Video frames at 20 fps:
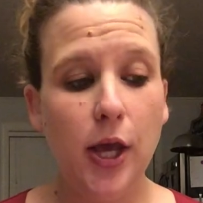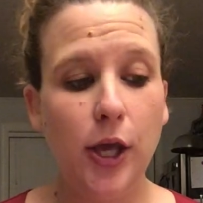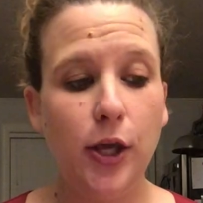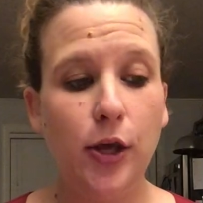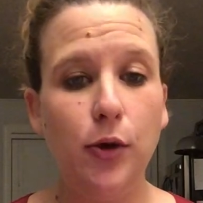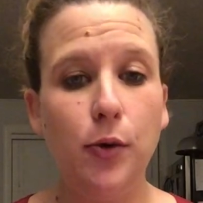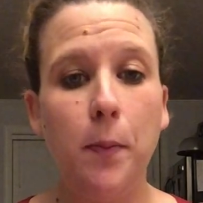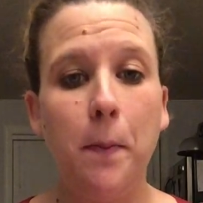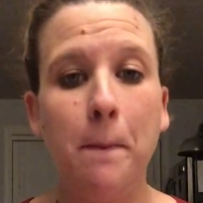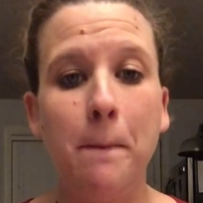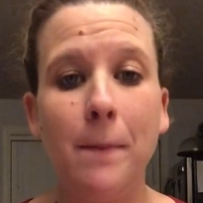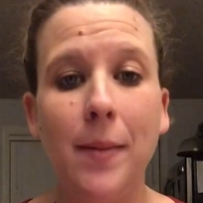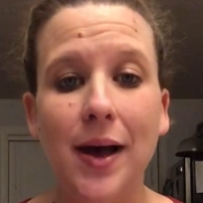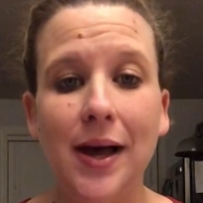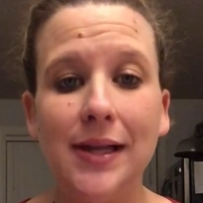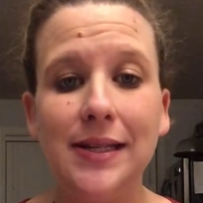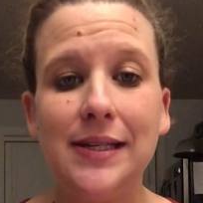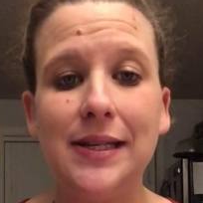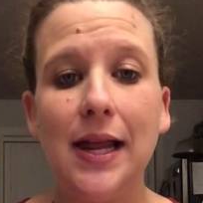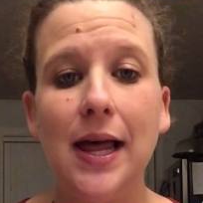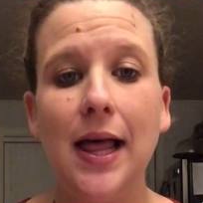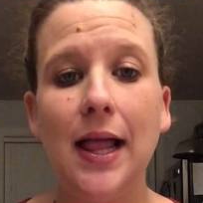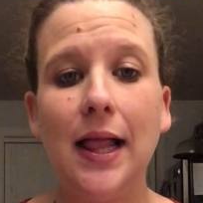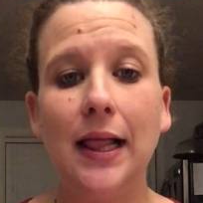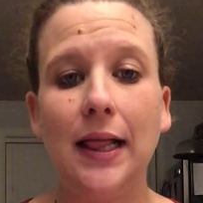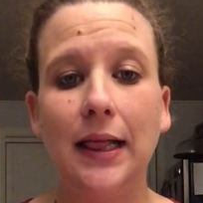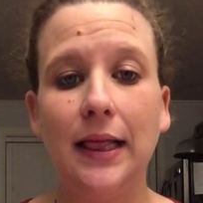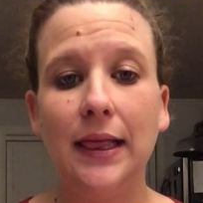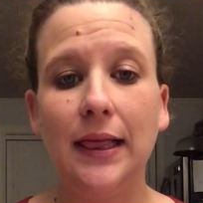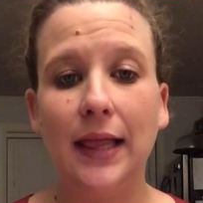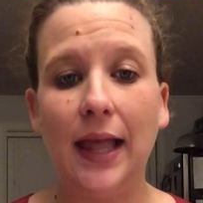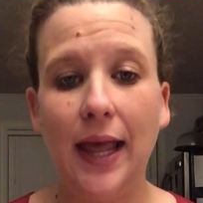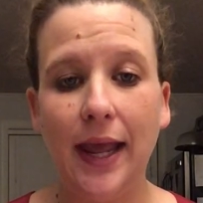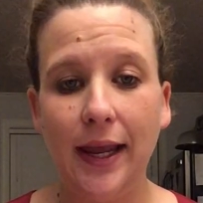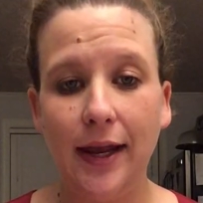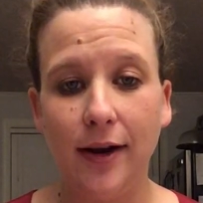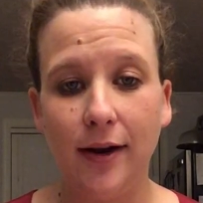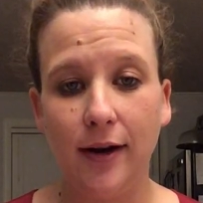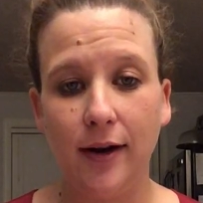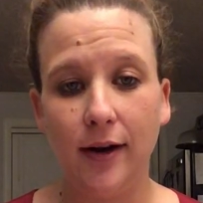You must
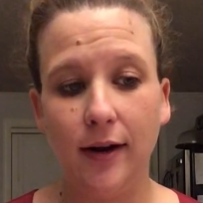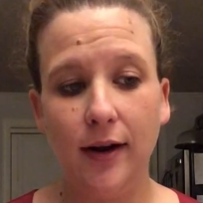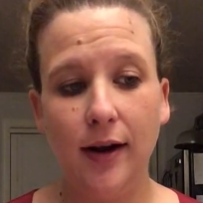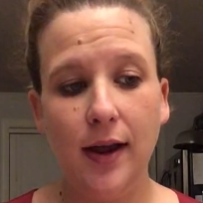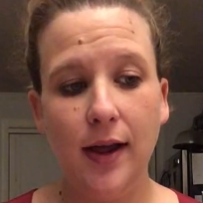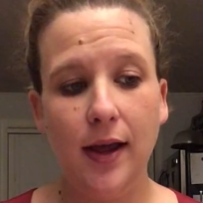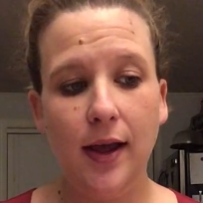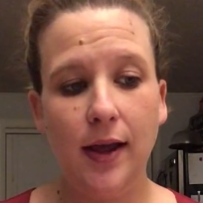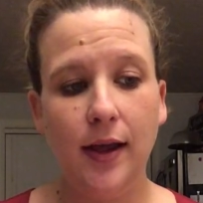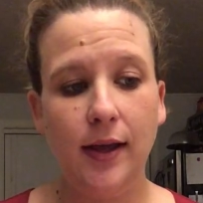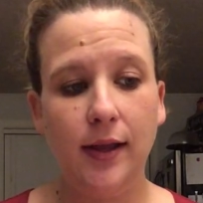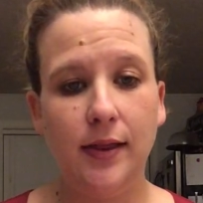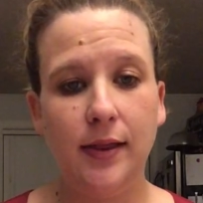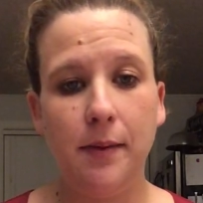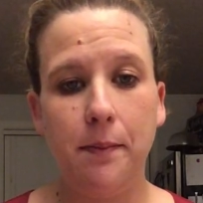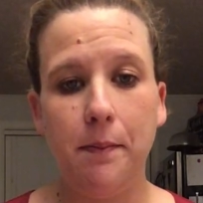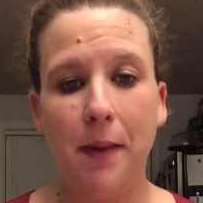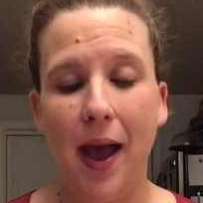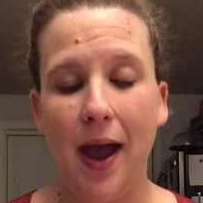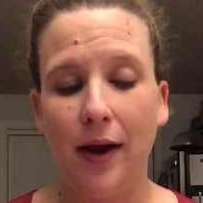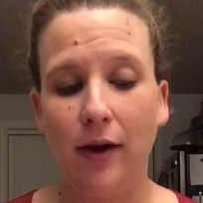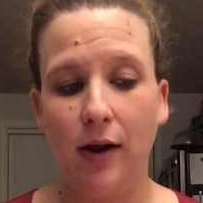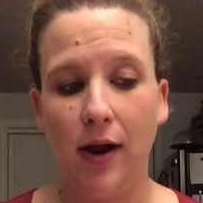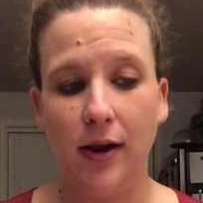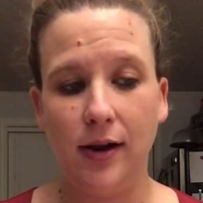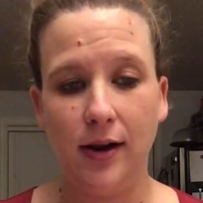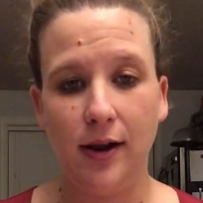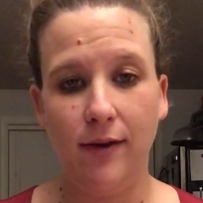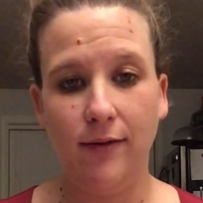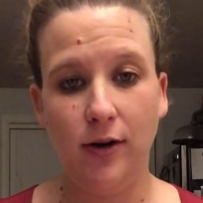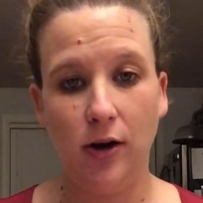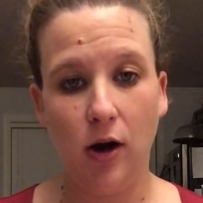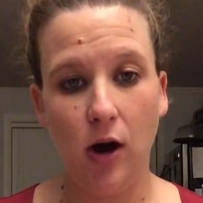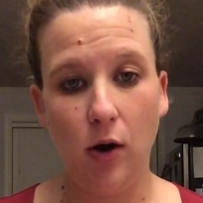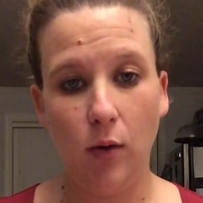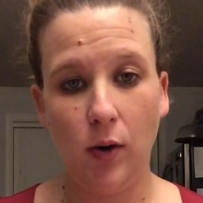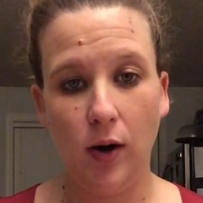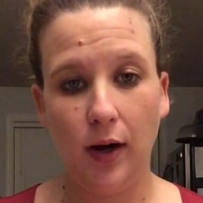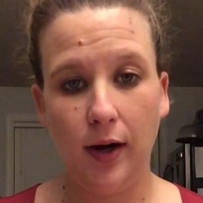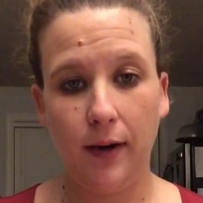layer the background of your
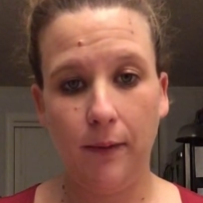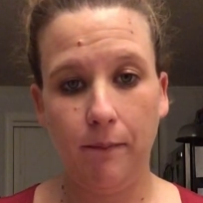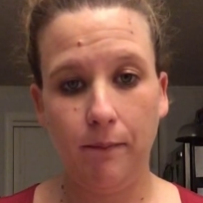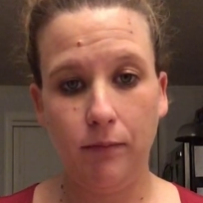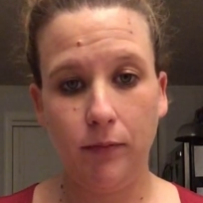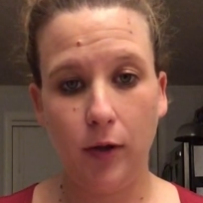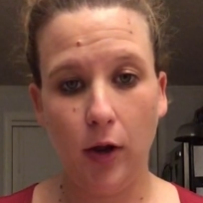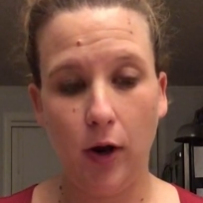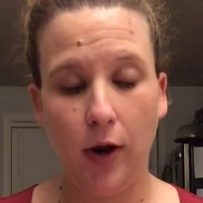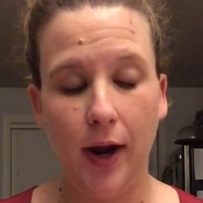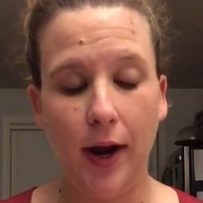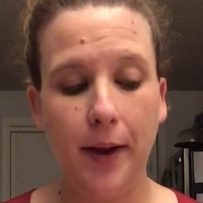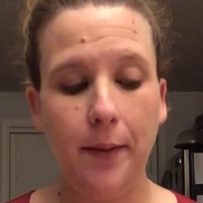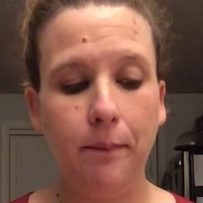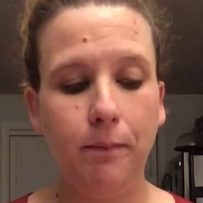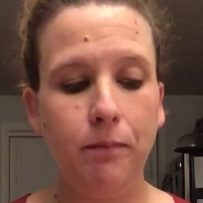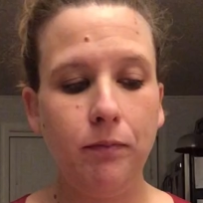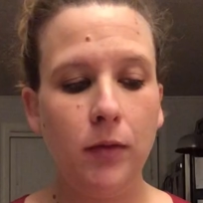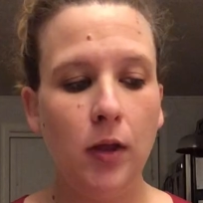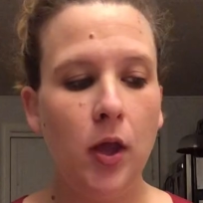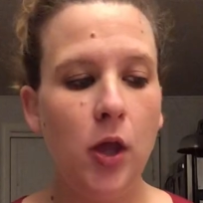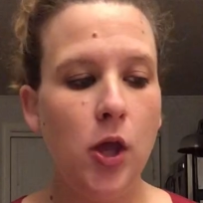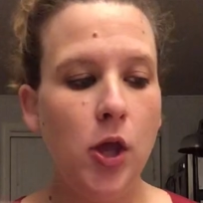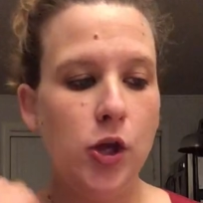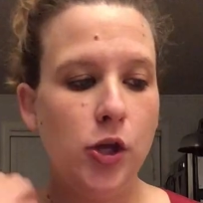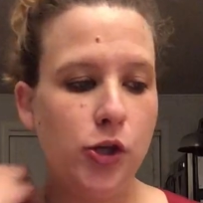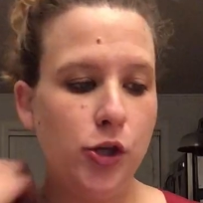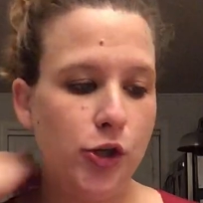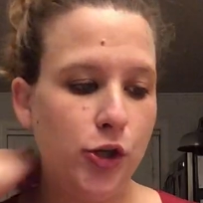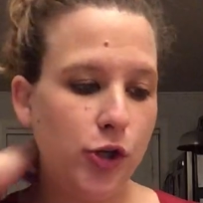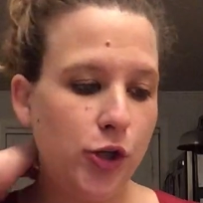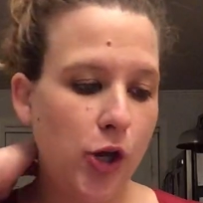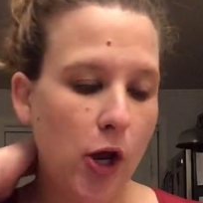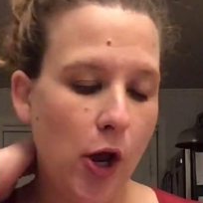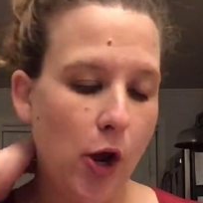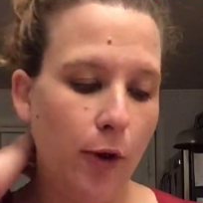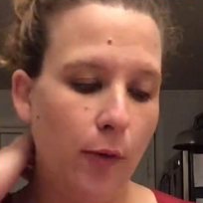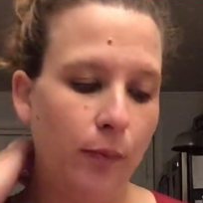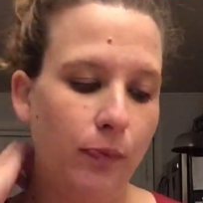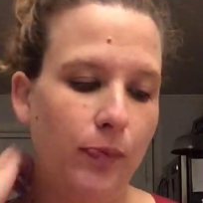artwork, all right?
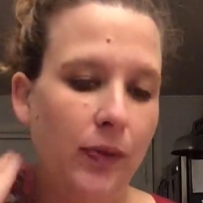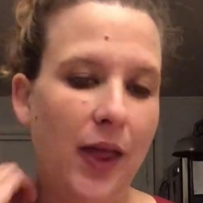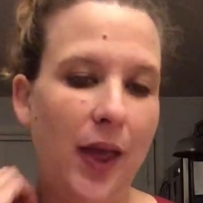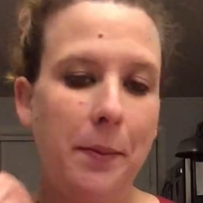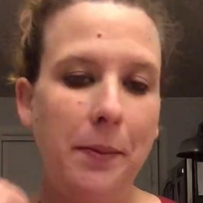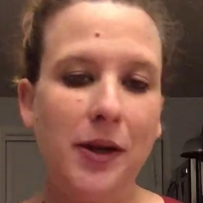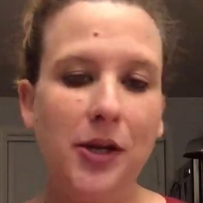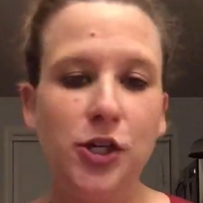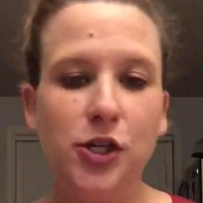So let me